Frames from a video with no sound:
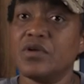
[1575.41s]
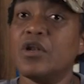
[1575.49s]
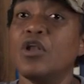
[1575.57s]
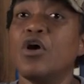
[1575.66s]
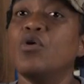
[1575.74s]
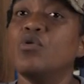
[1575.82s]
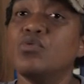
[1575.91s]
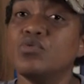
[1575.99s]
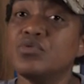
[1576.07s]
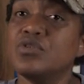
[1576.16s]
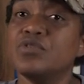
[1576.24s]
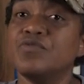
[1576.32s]

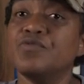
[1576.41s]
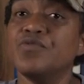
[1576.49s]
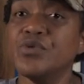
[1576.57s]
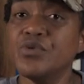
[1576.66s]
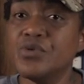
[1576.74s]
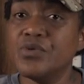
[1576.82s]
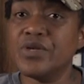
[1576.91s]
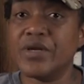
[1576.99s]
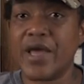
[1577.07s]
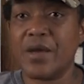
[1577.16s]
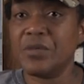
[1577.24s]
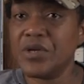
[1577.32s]
clothes and food
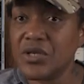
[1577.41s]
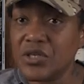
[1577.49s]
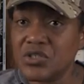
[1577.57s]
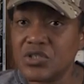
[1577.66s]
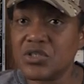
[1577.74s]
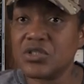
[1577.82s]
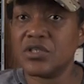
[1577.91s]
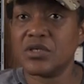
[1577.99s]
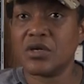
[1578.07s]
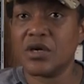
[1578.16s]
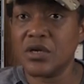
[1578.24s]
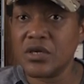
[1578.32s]
and ammunition
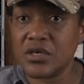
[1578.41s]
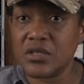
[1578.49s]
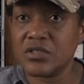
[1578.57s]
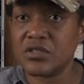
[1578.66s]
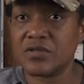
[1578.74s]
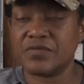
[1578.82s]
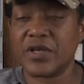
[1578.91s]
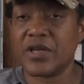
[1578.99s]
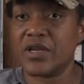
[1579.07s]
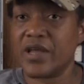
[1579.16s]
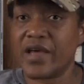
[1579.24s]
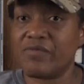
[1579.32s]
and guns if they
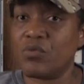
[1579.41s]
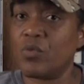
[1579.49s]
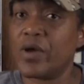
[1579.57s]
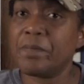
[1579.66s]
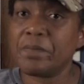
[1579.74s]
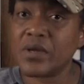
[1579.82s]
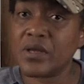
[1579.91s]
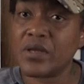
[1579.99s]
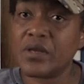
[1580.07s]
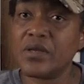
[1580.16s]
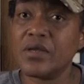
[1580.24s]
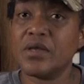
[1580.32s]
didn't have a
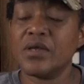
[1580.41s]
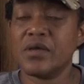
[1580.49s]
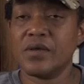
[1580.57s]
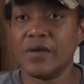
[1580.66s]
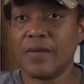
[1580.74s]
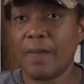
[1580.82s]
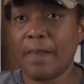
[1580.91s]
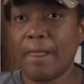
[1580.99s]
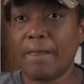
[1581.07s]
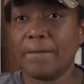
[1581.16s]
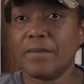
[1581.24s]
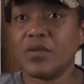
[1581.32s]
weapon,
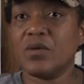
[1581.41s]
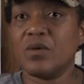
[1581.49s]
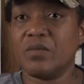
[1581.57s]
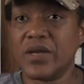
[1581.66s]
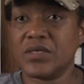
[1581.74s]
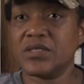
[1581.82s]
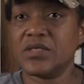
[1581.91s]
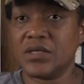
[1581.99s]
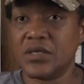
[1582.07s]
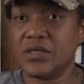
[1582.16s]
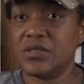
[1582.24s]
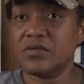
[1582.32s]
you know,
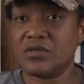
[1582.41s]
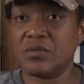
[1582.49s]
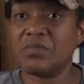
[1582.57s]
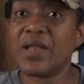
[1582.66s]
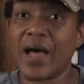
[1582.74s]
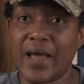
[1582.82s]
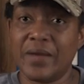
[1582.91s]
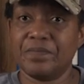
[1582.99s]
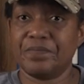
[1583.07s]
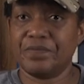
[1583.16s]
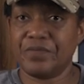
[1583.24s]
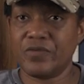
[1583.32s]
basically supply
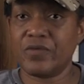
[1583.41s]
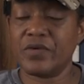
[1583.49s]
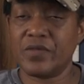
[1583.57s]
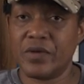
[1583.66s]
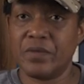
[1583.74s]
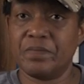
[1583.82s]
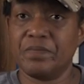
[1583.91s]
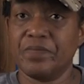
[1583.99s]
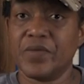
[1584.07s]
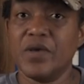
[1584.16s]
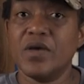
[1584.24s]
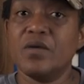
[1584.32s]
for them.
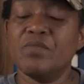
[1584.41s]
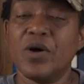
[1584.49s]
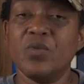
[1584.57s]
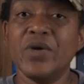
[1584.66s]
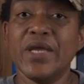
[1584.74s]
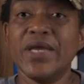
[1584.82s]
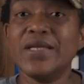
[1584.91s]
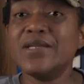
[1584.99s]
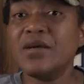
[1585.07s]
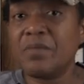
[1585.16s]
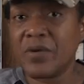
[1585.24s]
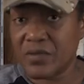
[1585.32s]
But we
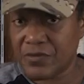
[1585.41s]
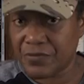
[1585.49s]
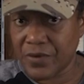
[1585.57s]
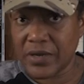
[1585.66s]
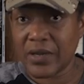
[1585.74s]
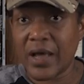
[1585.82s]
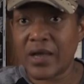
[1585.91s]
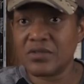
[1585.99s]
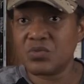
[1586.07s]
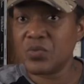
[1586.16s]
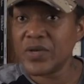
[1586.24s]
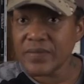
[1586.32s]
ended up on the front
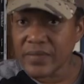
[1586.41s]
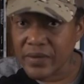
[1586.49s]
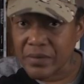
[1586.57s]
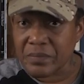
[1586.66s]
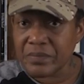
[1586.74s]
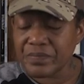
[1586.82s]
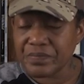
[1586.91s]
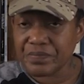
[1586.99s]
lines with them.